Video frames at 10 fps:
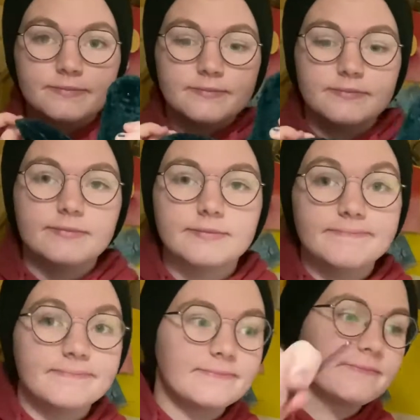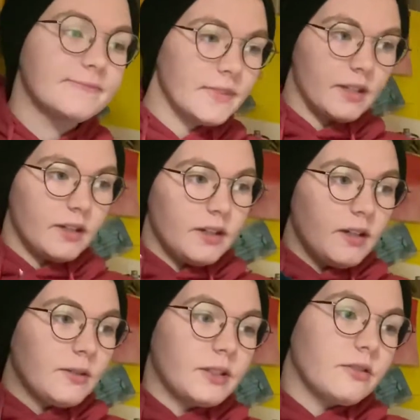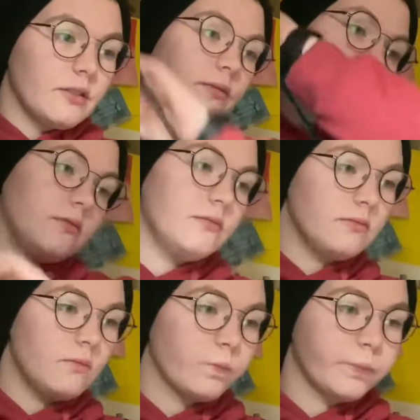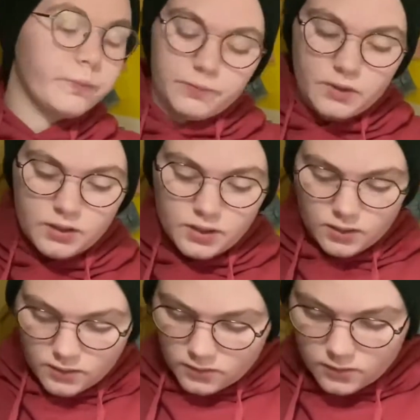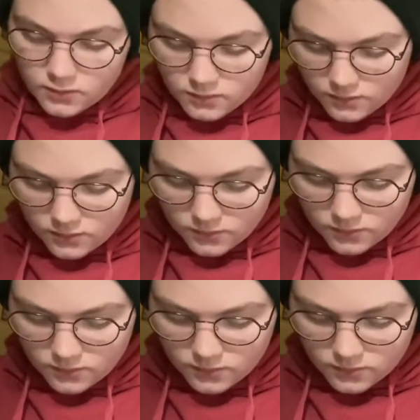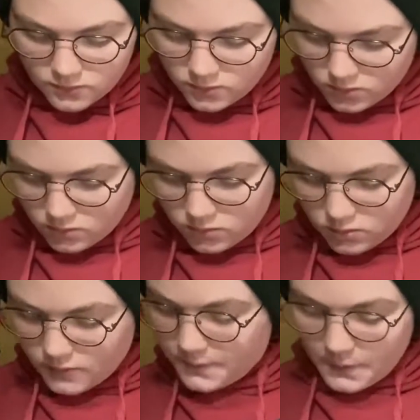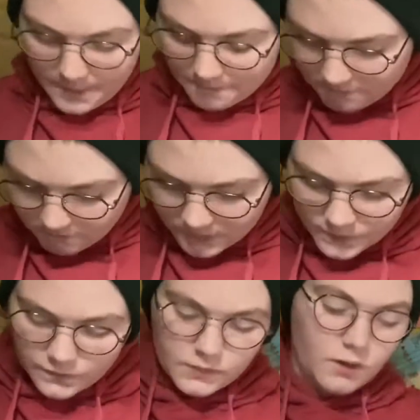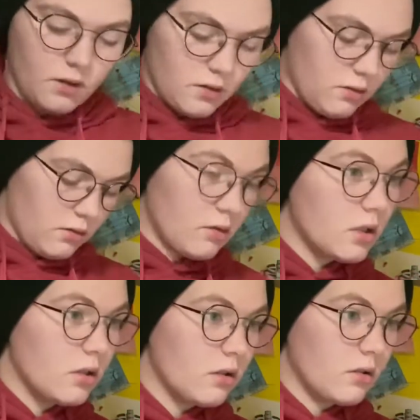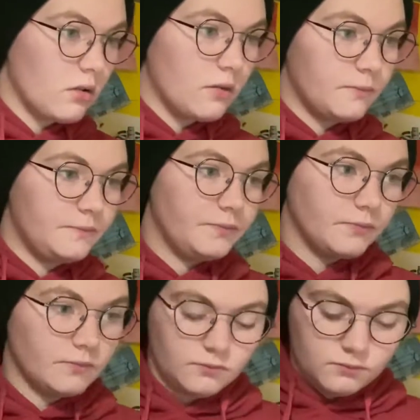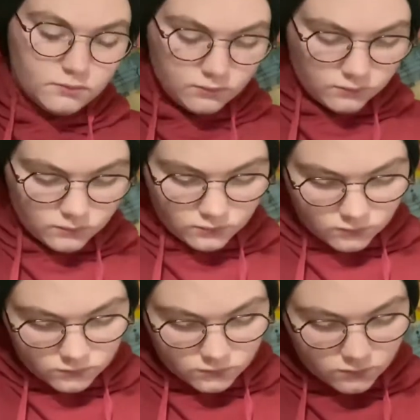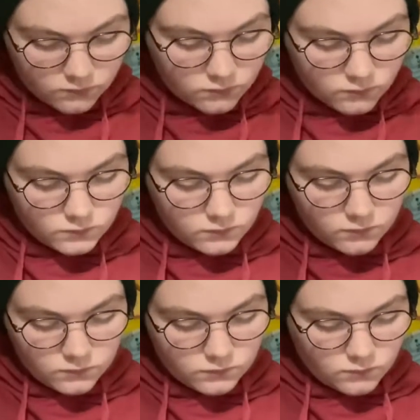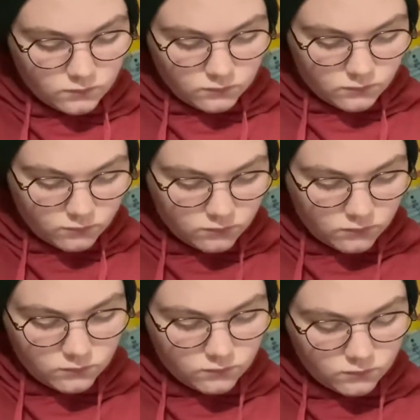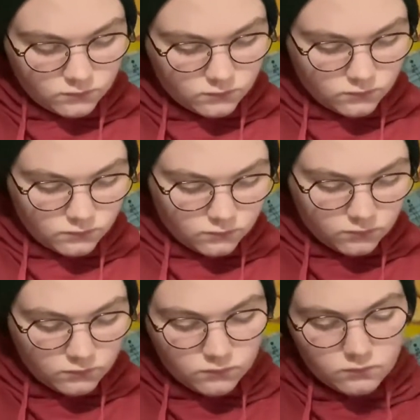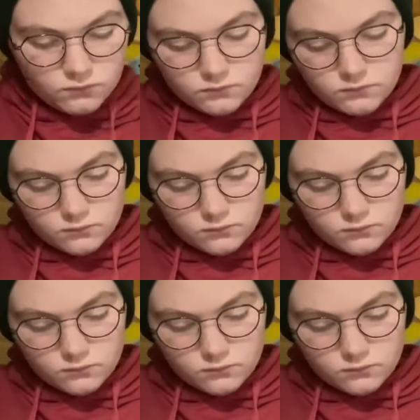Hi guys, today I am crocheting this teal velvet dinosaur. This is a request from one of my customers. I've got a couple orders up. My business is called dino.doodads.